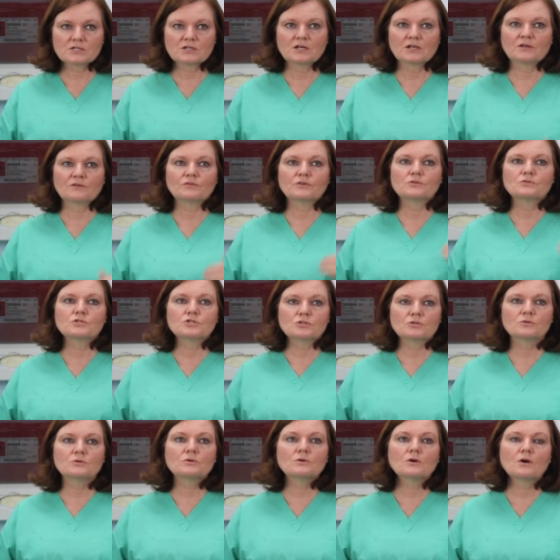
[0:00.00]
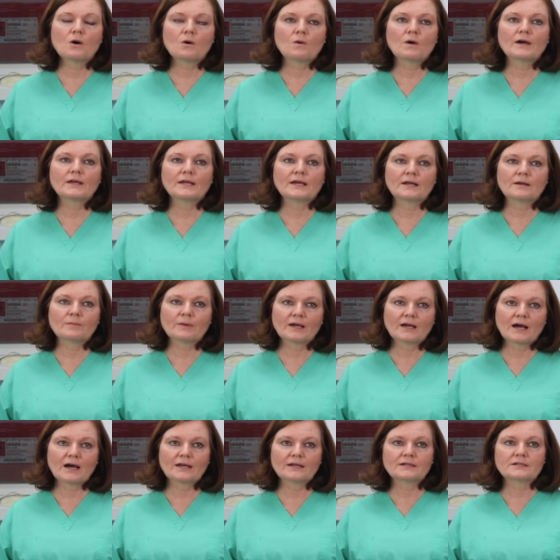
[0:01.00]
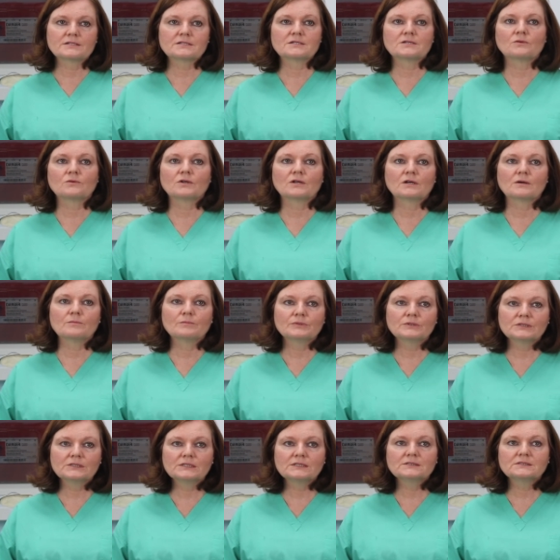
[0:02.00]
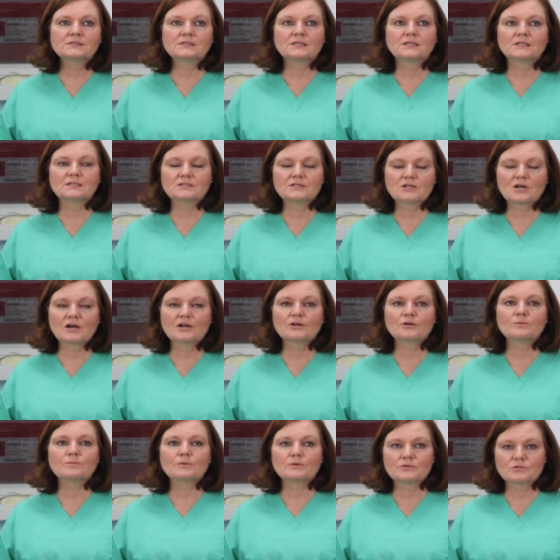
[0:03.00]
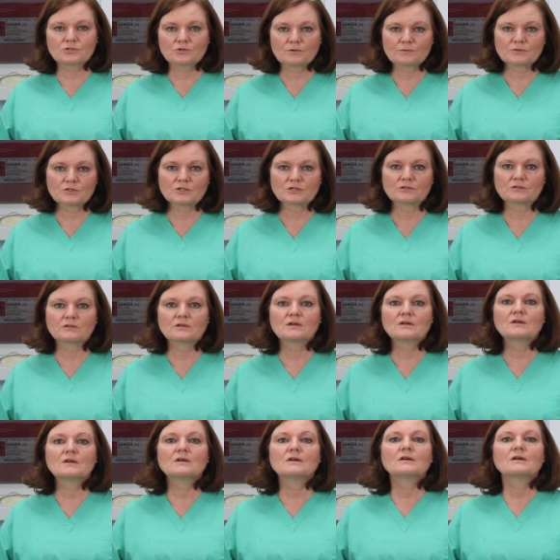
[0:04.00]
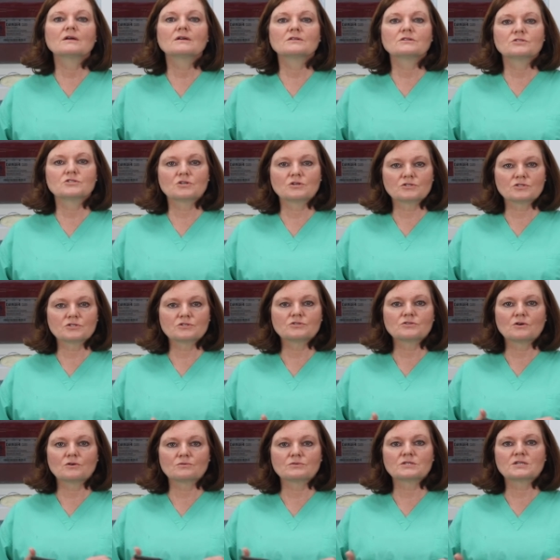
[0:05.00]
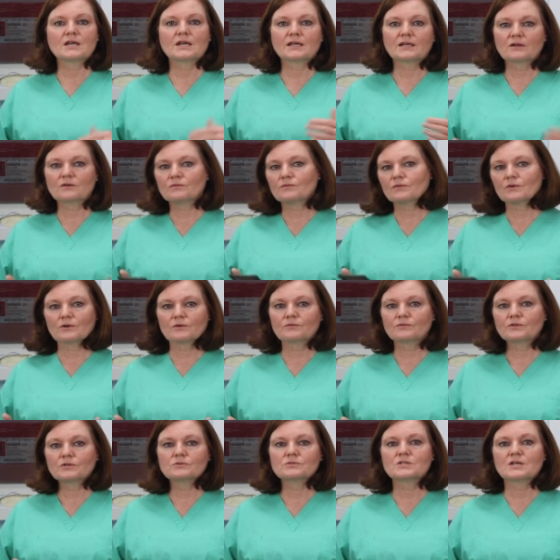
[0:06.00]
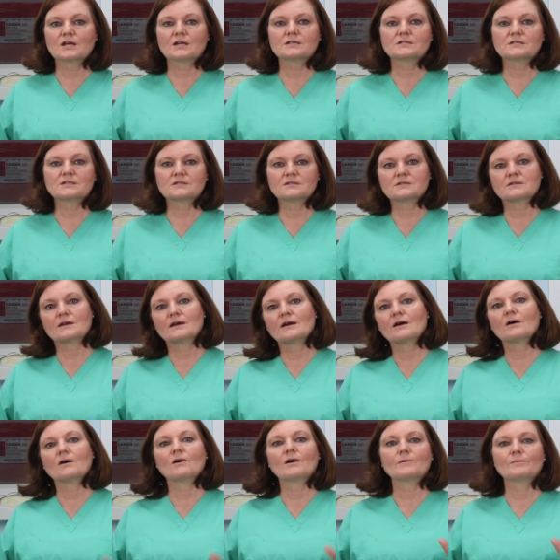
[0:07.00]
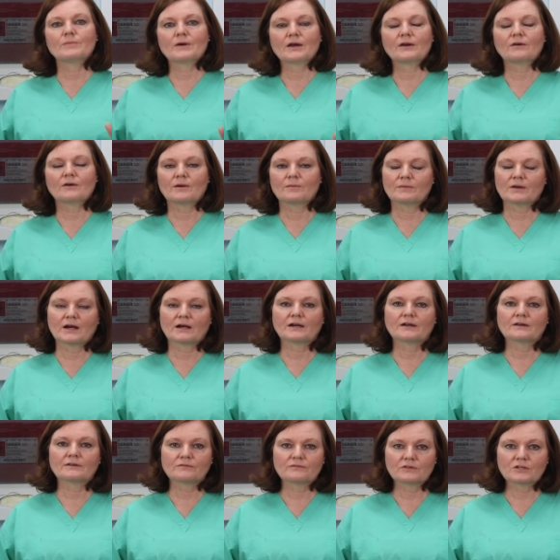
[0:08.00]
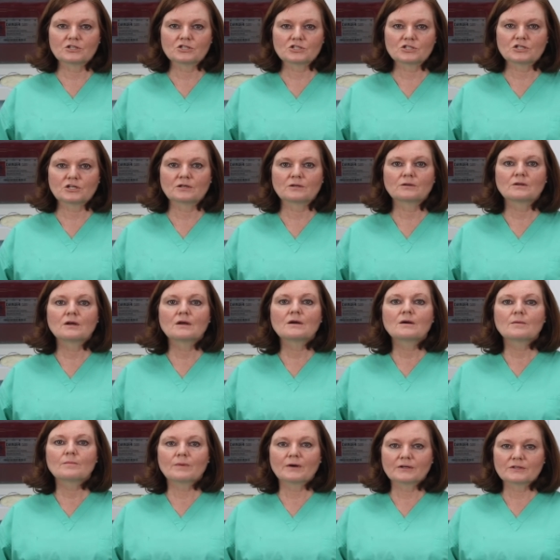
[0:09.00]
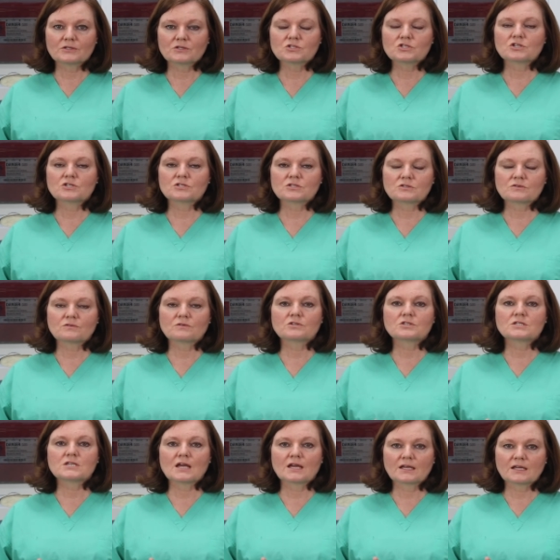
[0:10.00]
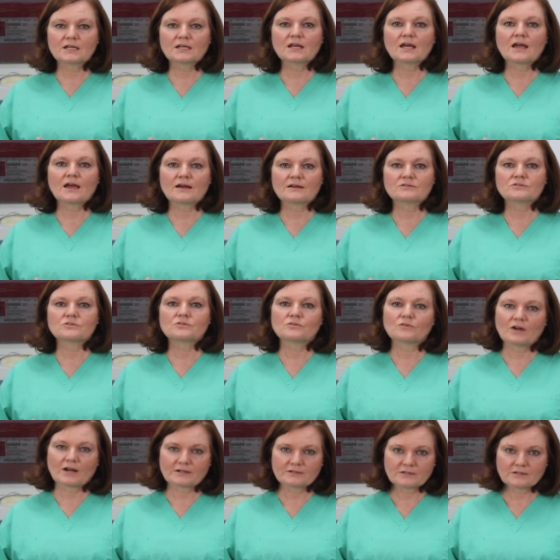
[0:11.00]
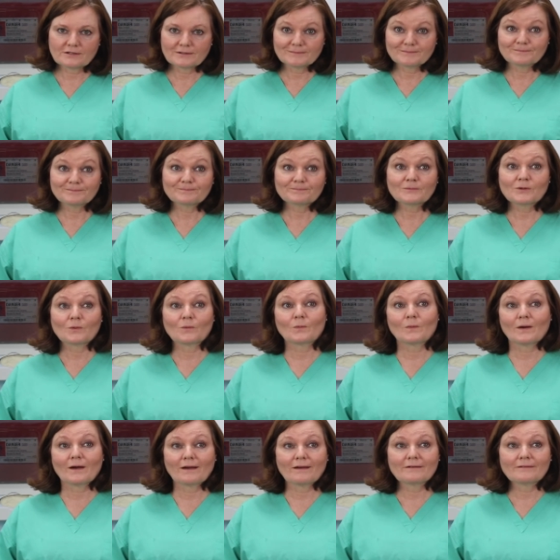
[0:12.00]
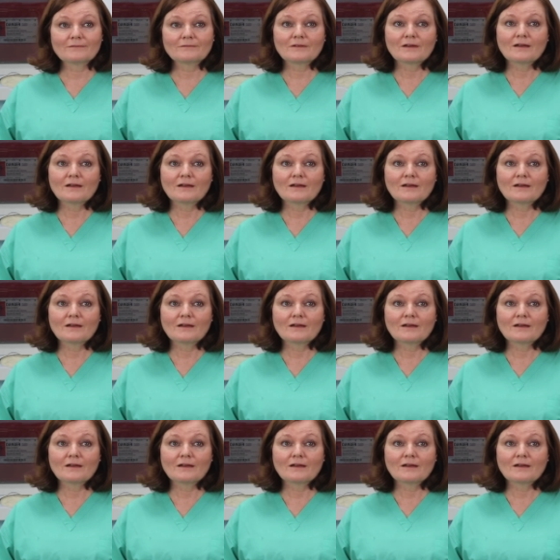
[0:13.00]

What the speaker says: And if you do go on antibiotics, complete the entire prescription. Just don't take it for a few days and say, oh, I'm better, I'm not going to finish it. But just take it as directed. Okay.